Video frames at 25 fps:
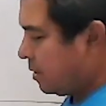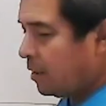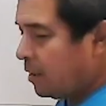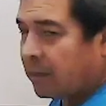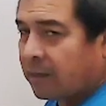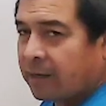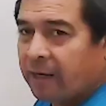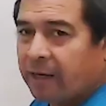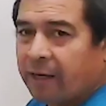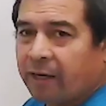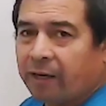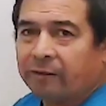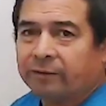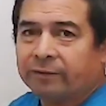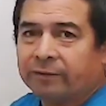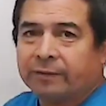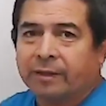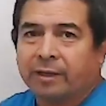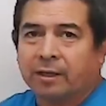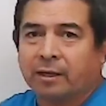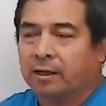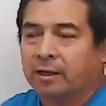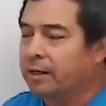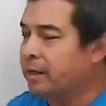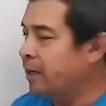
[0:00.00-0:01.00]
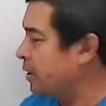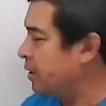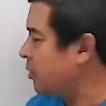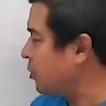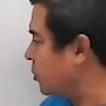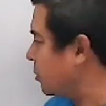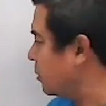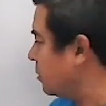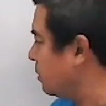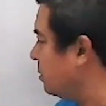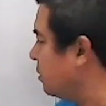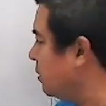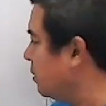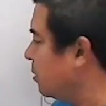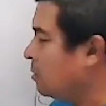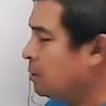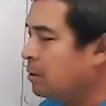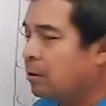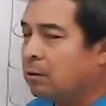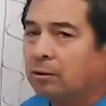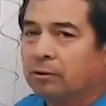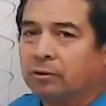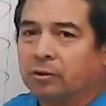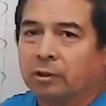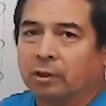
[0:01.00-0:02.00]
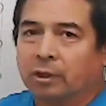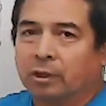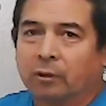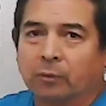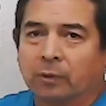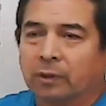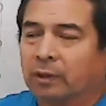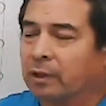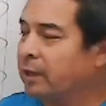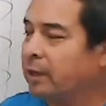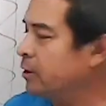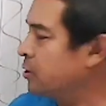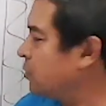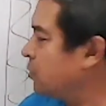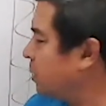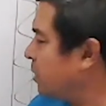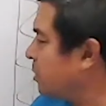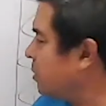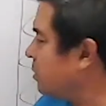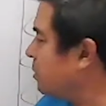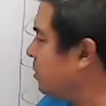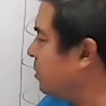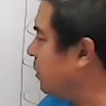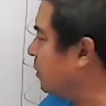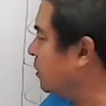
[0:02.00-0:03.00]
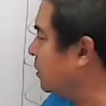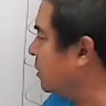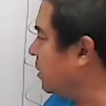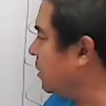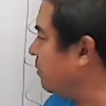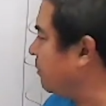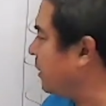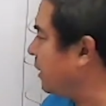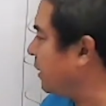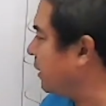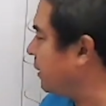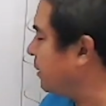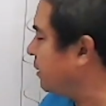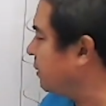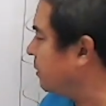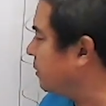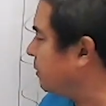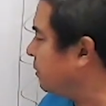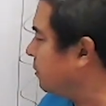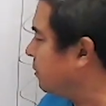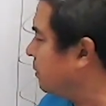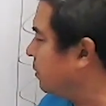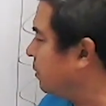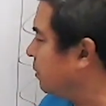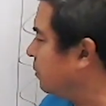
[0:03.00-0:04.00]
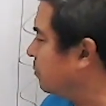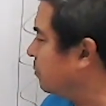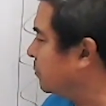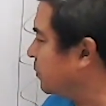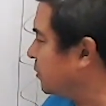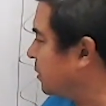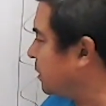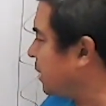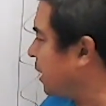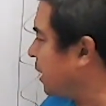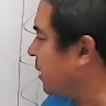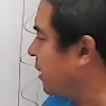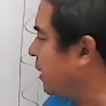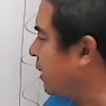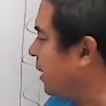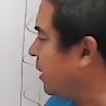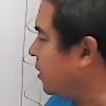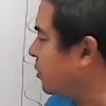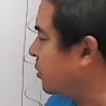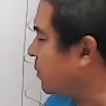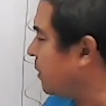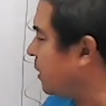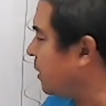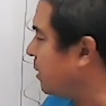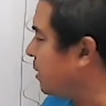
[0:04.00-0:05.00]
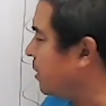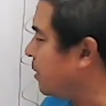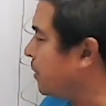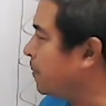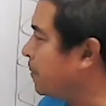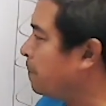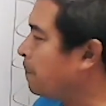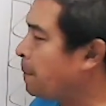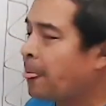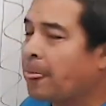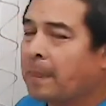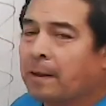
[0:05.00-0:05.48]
not have a connection on the liquid line, so I just hooked up my low side gauge right here.